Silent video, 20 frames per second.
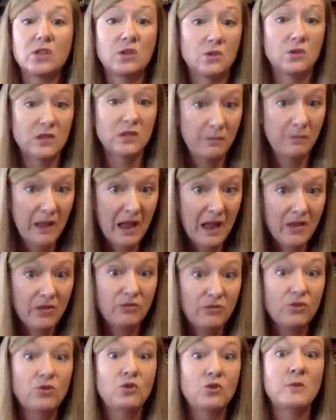to use the
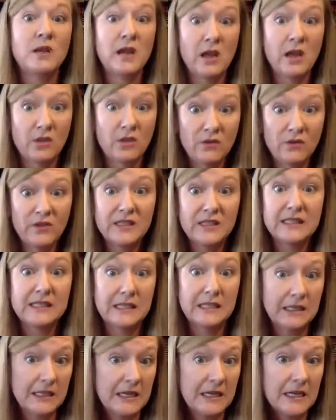bathroom and other
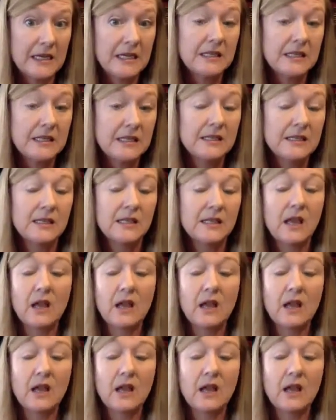facilities